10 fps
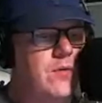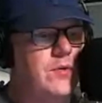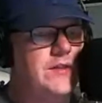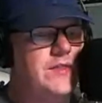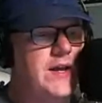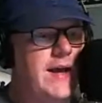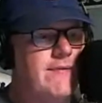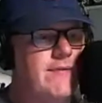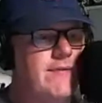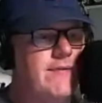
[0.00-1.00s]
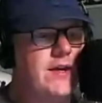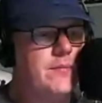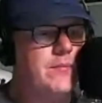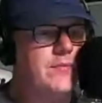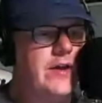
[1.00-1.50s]
Well, I think having
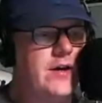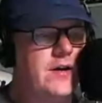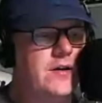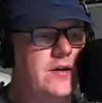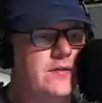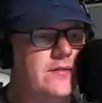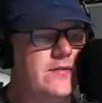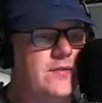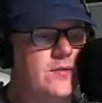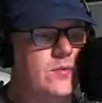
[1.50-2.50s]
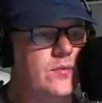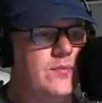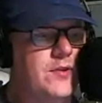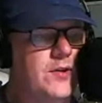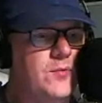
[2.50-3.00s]
him there to
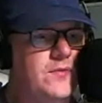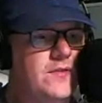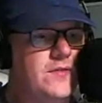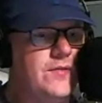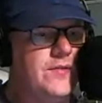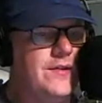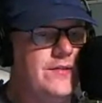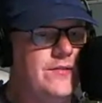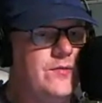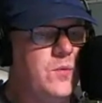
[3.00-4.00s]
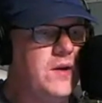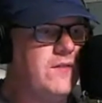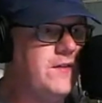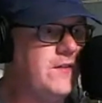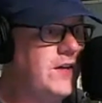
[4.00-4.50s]
use in
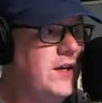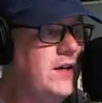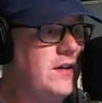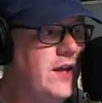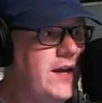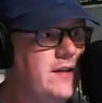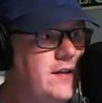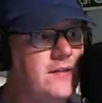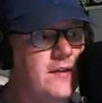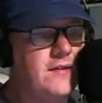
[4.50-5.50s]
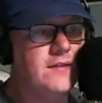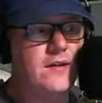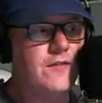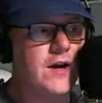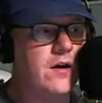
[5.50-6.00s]
2015 late in the season,
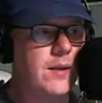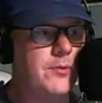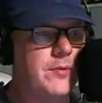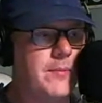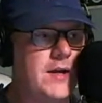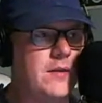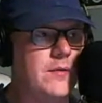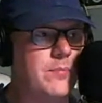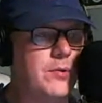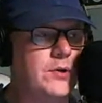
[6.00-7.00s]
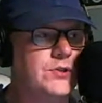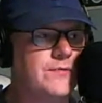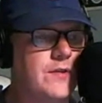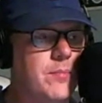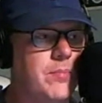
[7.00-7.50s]
if they are able to make a push
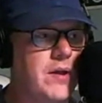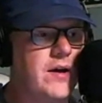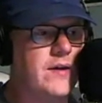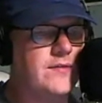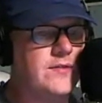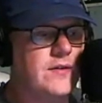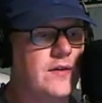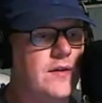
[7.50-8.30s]
for the playoffs,